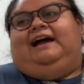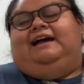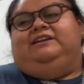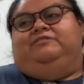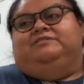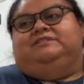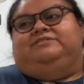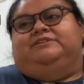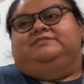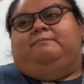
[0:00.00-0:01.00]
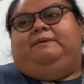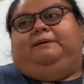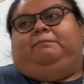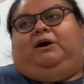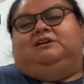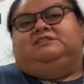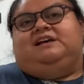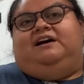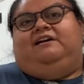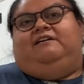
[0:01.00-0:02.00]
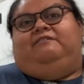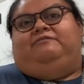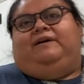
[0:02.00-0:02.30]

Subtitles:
noticed that there's a big box of